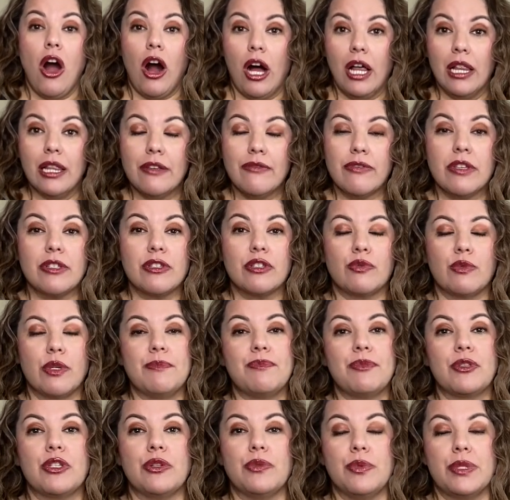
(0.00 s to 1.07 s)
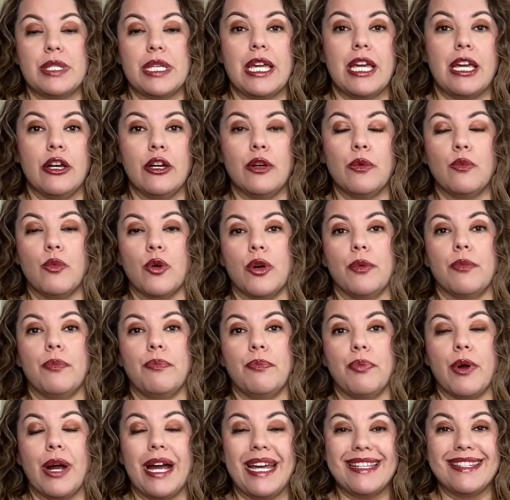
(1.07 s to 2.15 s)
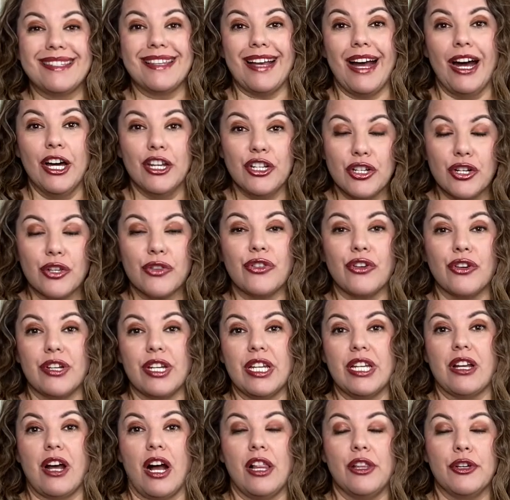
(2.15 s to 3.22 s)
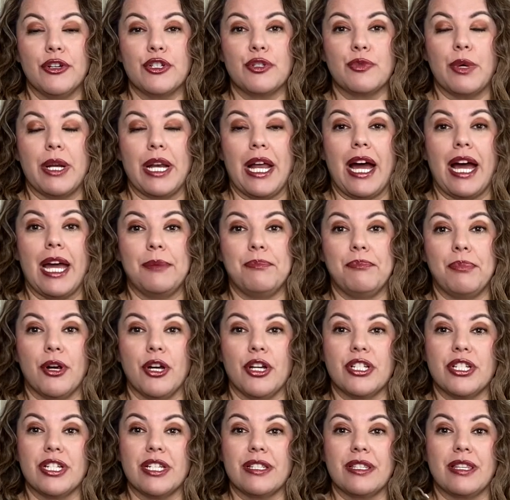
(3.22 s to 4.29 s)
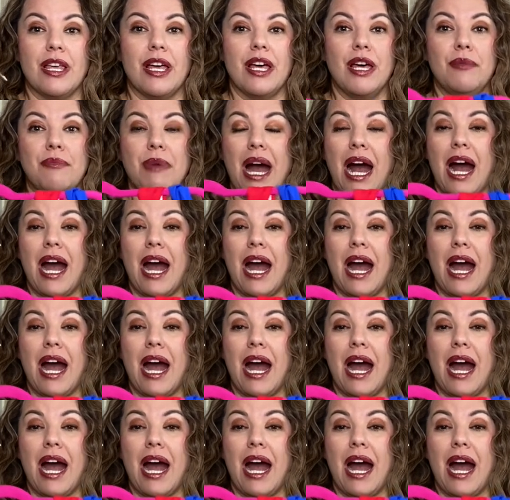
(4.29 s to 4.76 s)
All of the swimsuits here were priced under $30 when I purchased them.